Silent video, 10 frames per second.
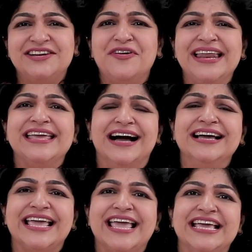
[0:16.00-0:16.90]
a very
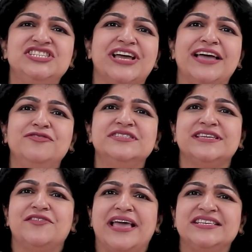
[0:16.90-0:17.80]
young age, I was
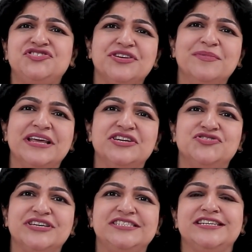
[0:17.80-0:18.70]
extremely
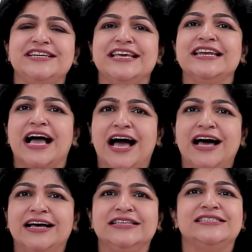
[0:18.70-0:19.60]
interested in
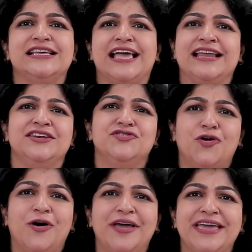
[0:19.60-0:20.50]
arts and
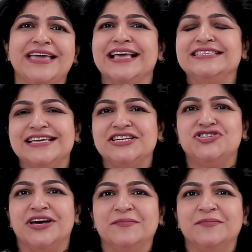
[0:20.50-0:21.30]
drawing, etc.